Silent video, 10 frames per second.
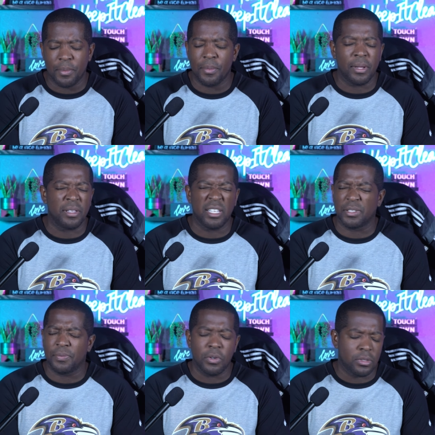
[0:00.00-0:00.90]
remember that they, they
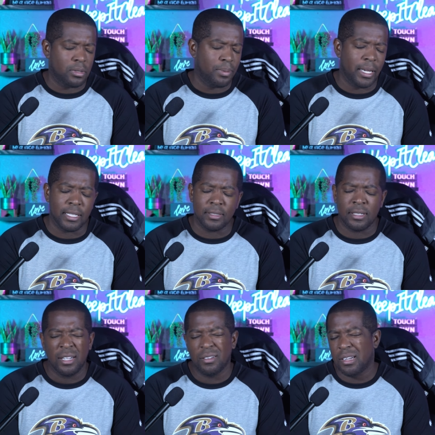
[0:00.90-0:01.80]
just forcing a pass,
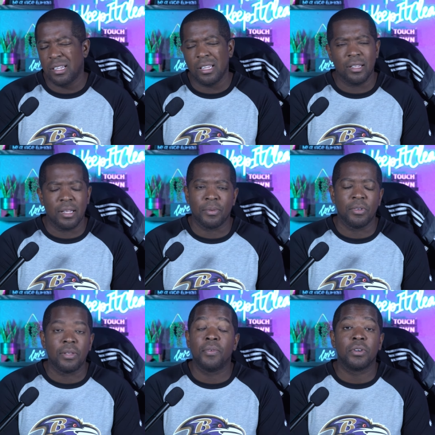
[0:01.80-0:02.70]
running here and there, but
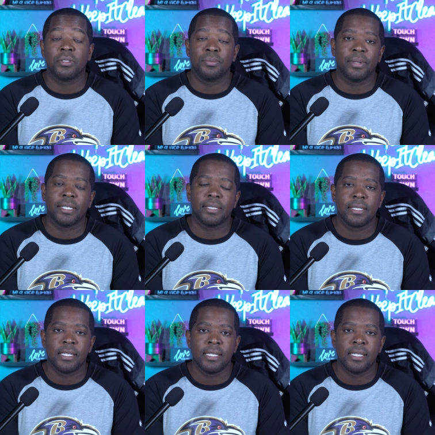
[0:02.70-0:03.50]
really forcing a pass.